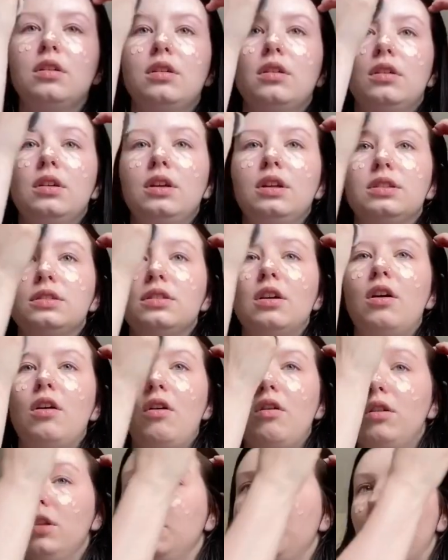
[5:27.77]
It's not
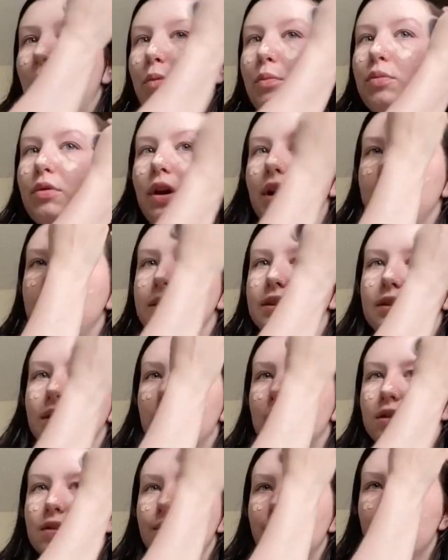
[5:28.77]
all about price,
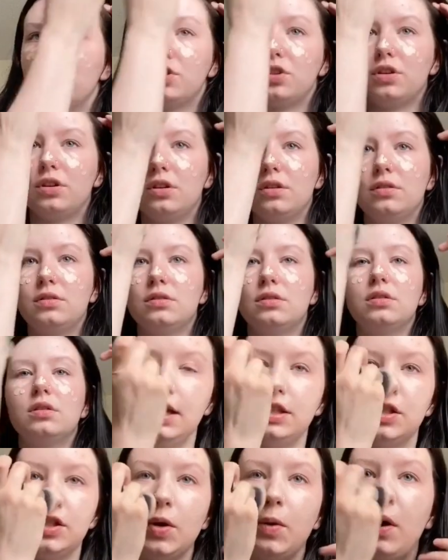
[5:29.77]
that's for sure.
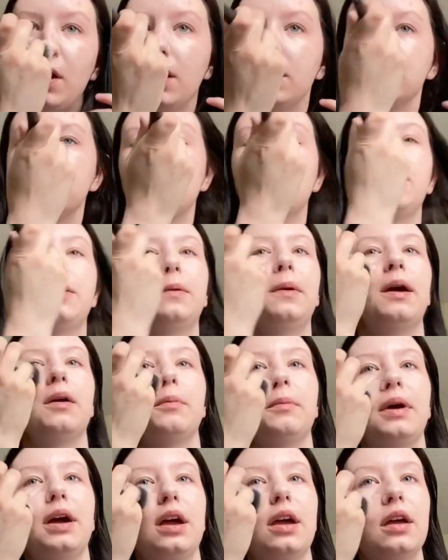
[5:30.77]
It's so hard to get around
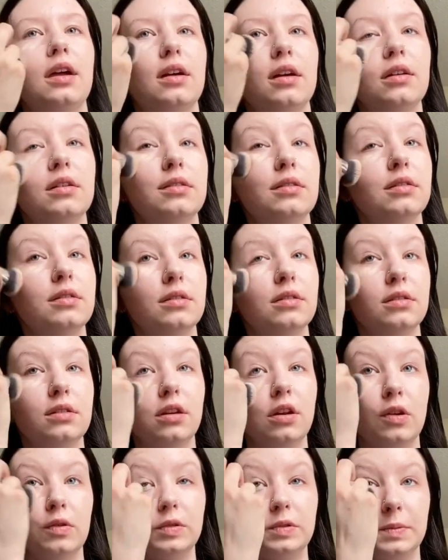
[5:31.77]
my
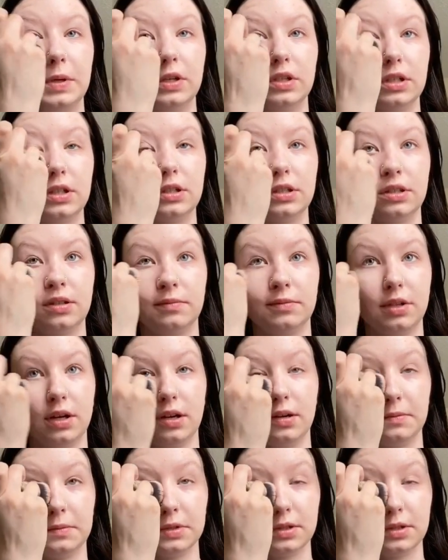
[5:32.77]
nose piercing sometimes.